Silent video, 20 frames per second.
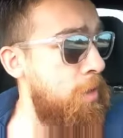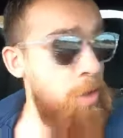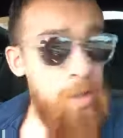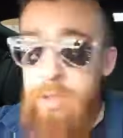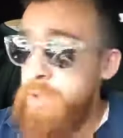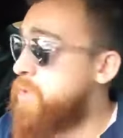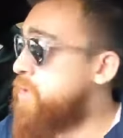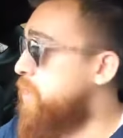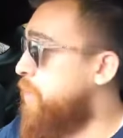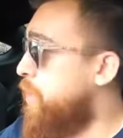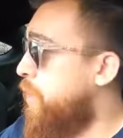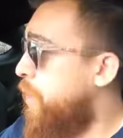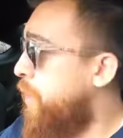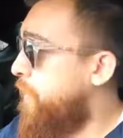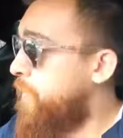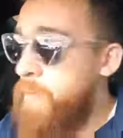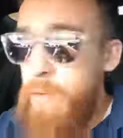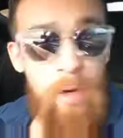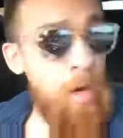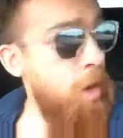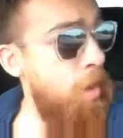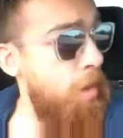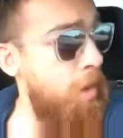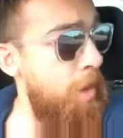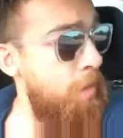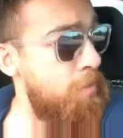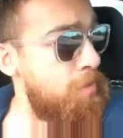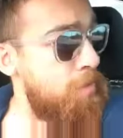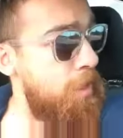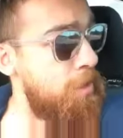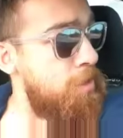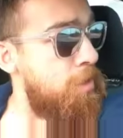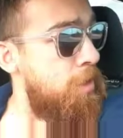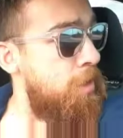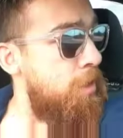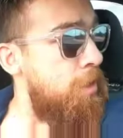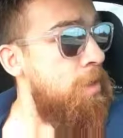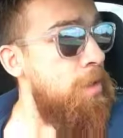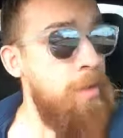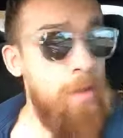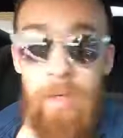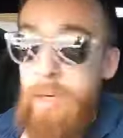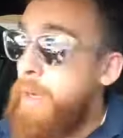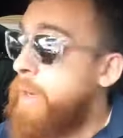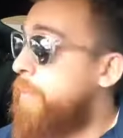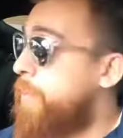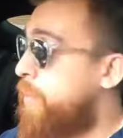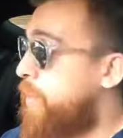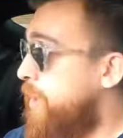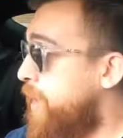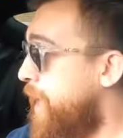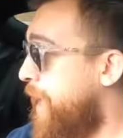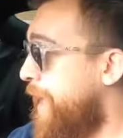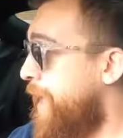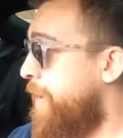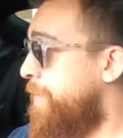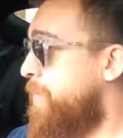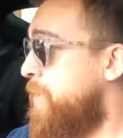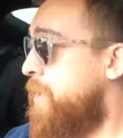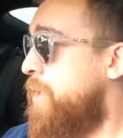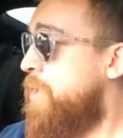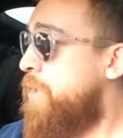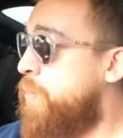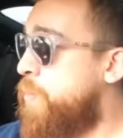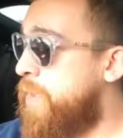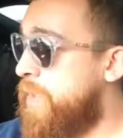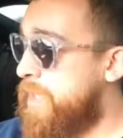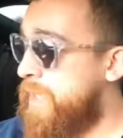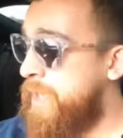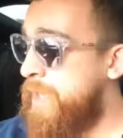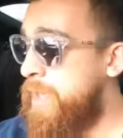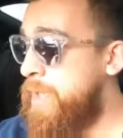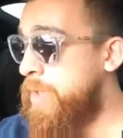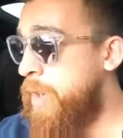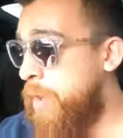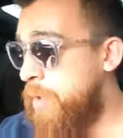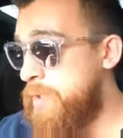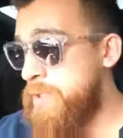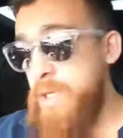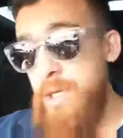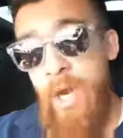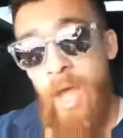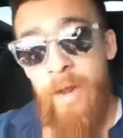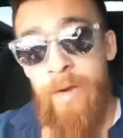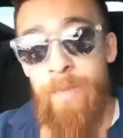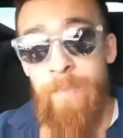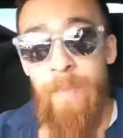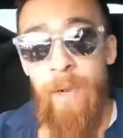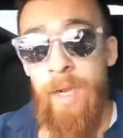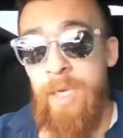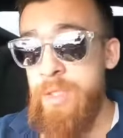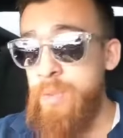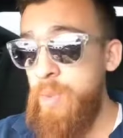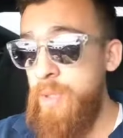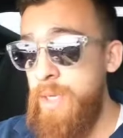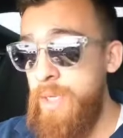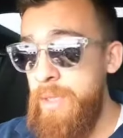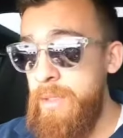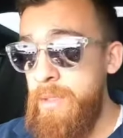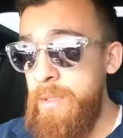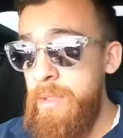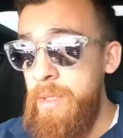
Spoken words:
So overall, I was actually pretty happy. We did notice a lot of bugs with it.